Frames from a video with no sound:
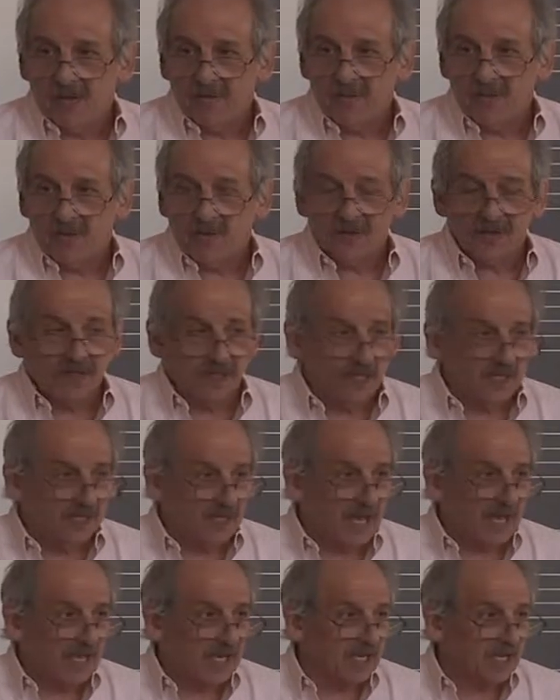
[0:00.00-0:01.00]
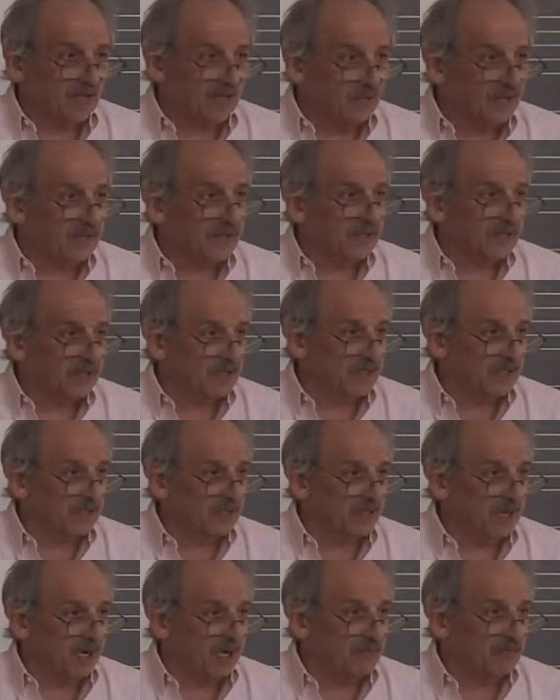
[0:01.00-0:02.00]
because he had, he had recently
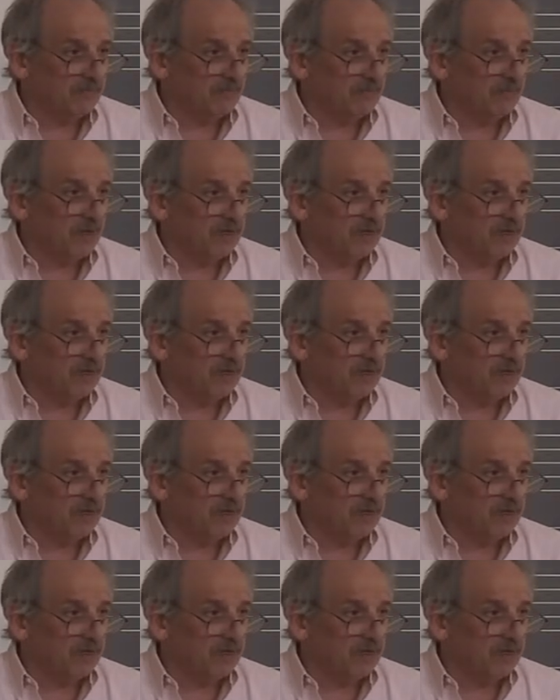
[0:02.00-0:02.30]
become